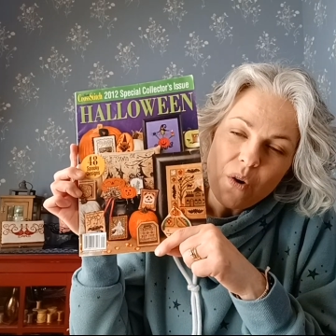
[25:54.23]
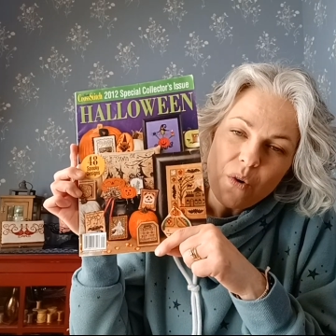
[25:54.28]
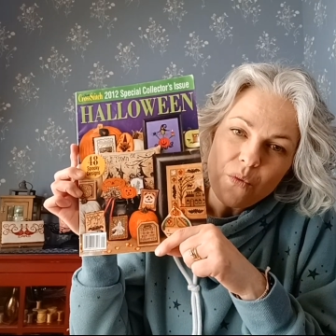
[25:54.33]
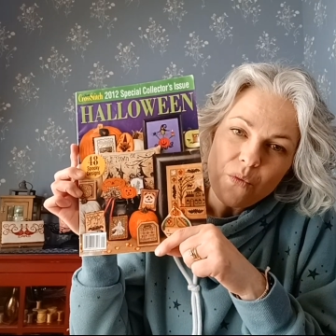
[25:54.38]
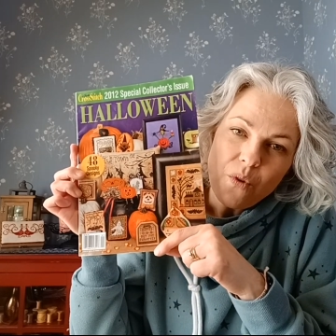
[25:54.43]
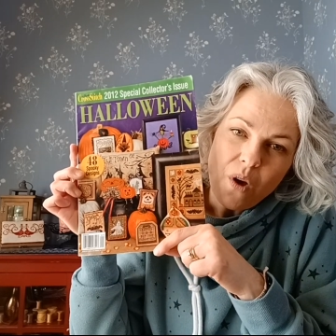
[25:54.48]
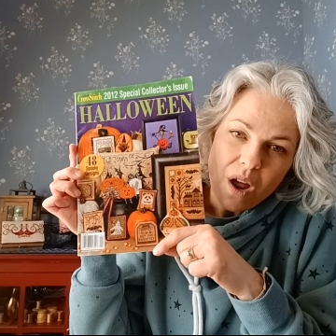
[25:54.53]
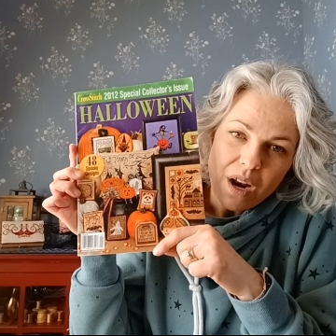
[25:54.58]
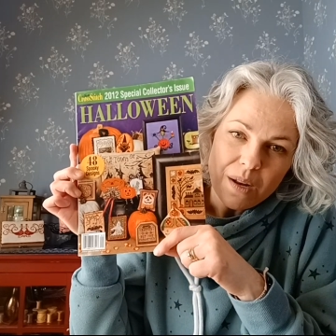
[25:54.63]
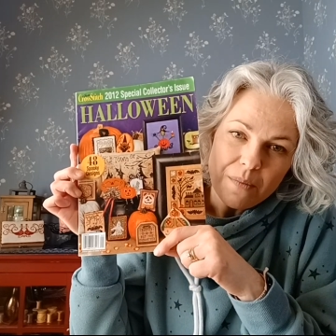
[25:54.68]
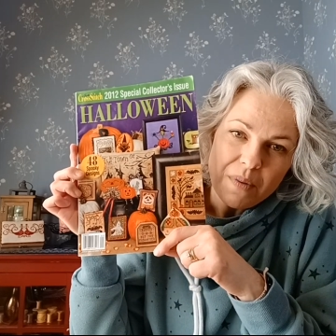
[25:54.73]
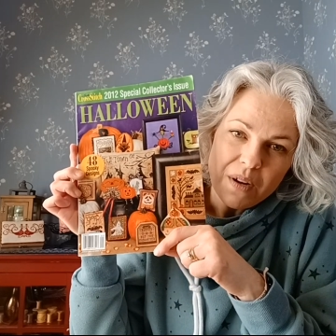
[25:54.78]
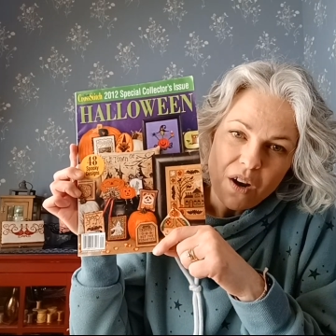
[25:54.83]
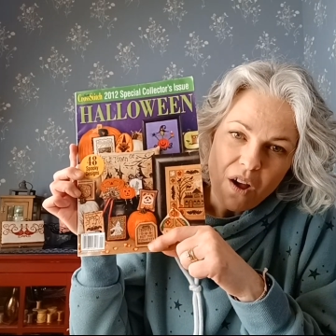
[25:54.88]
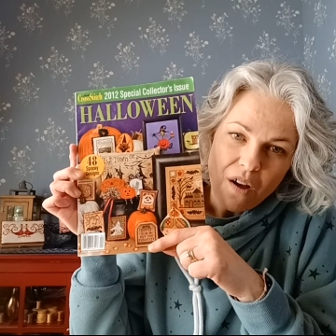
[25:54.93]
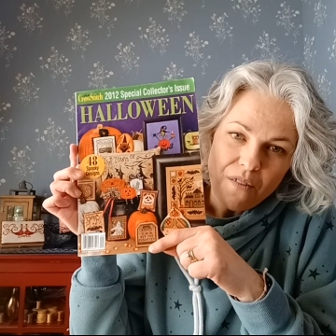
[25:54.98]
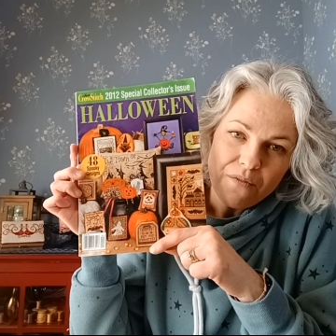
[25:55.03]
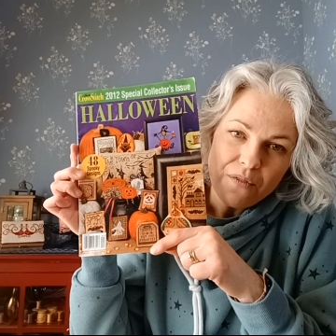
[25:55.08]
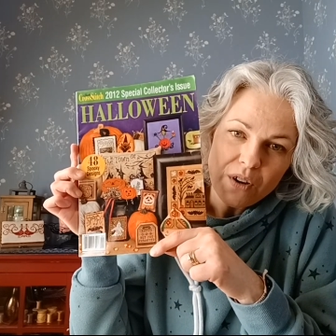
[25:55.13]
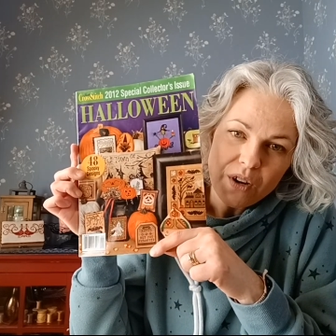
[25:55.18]
Rotted But
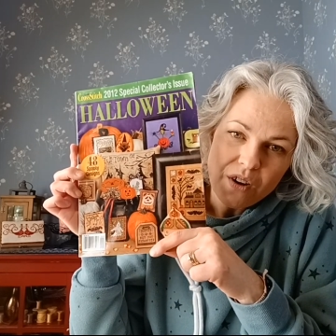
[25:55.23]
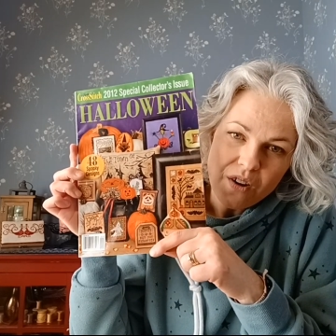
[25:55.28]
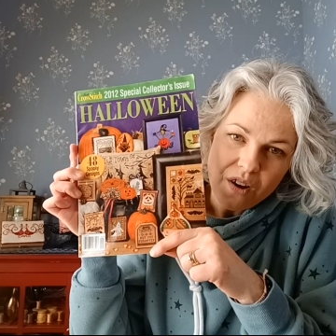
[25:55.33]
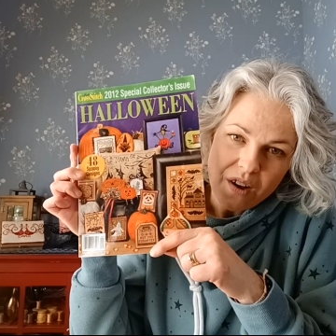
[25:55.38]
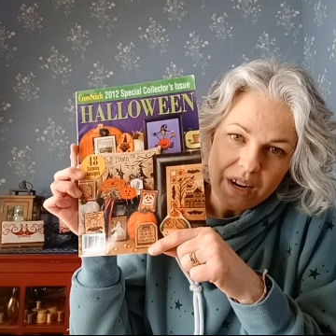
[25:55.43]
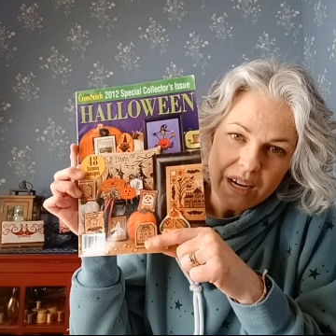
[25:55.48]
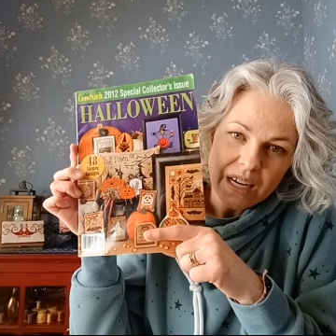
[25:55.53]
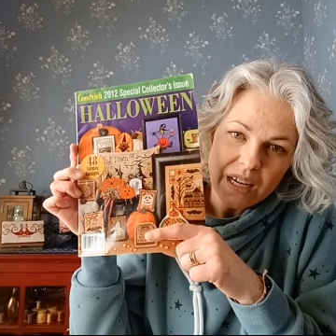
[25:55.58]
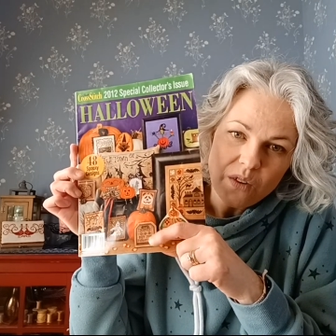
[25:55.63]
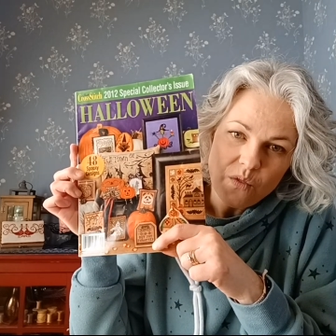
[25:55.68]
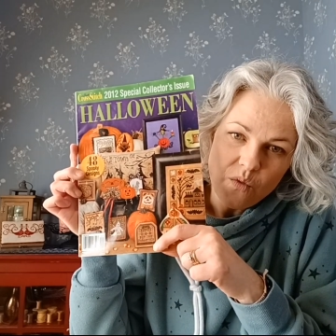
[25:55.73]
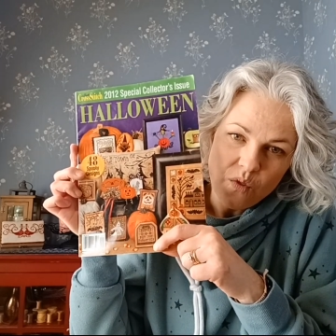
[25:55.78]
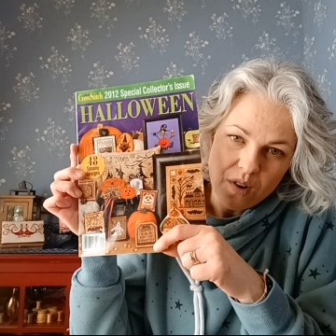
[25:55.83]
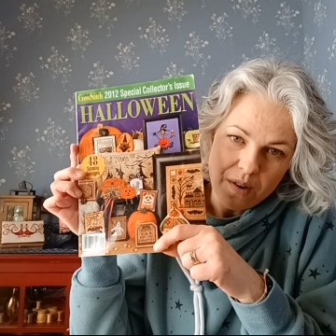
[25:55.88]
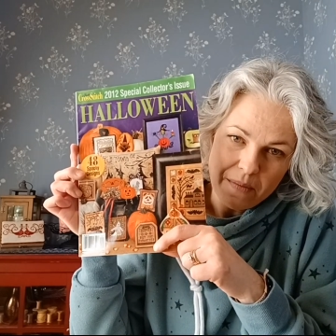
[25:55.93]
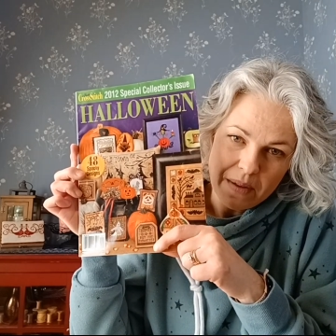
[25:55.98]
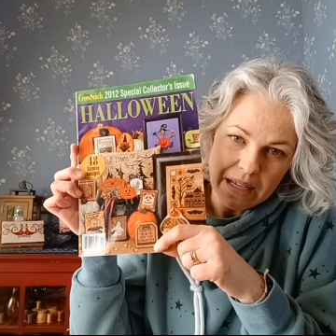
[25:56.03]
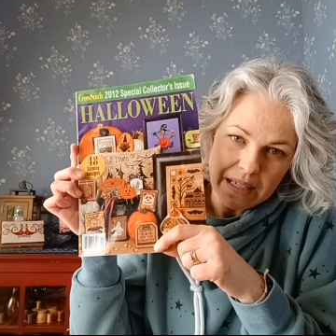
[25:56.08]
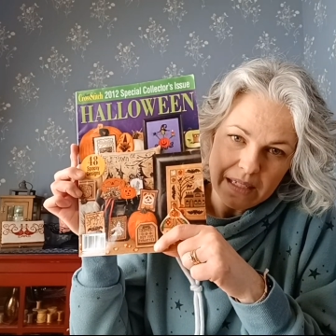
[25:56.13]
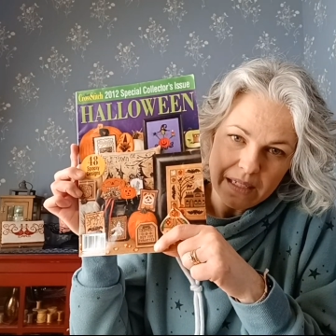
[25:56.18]
Not Forgotten
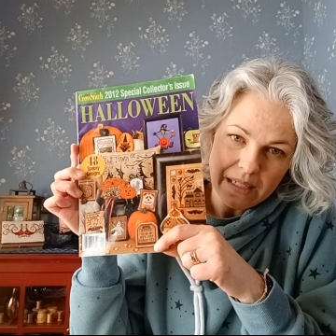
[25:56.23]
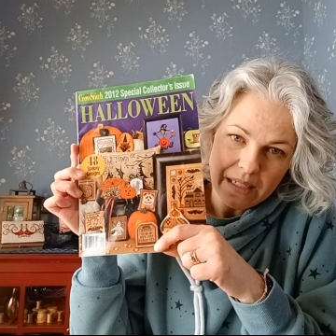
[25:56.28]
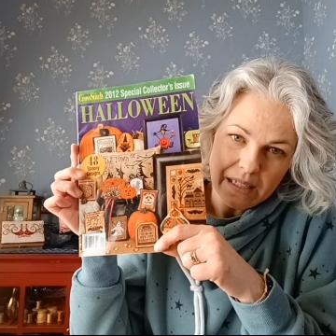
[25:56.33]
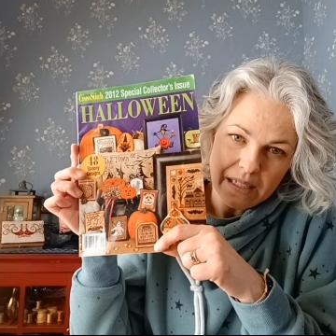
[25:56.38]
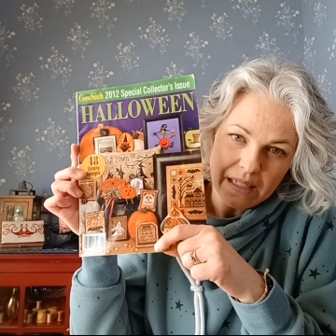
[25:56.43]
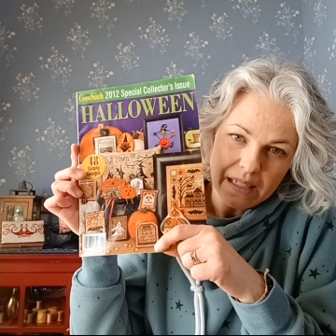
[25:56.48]
Ornament.